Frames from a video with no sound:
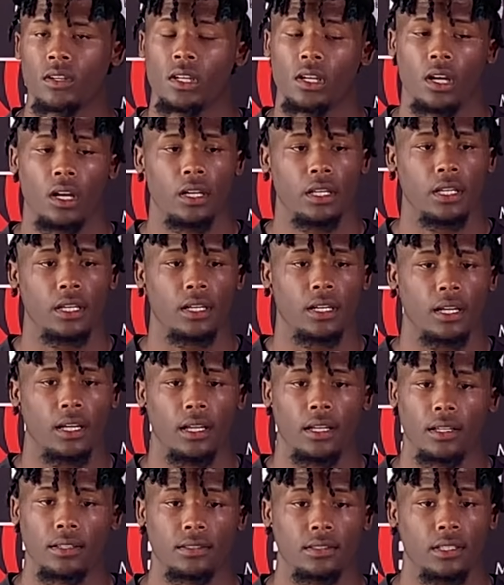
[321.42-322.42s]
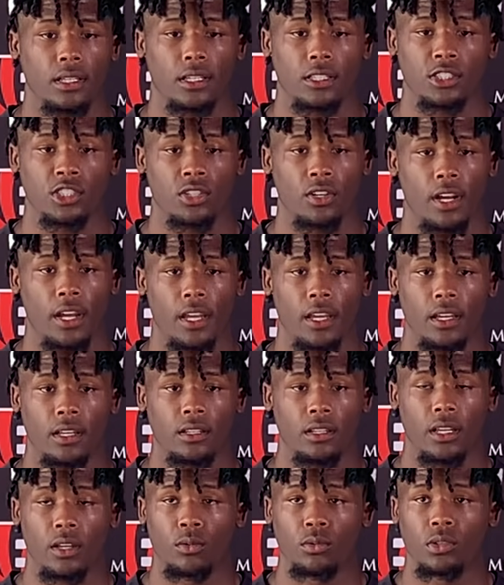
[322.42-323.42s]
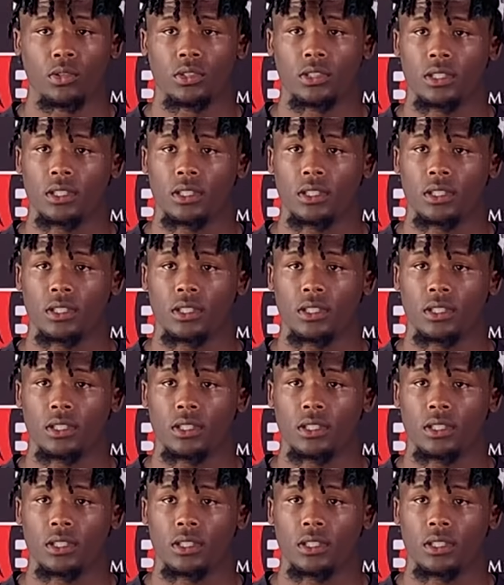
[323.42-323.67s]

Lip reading: Oh, yeah, Trey and Woozy,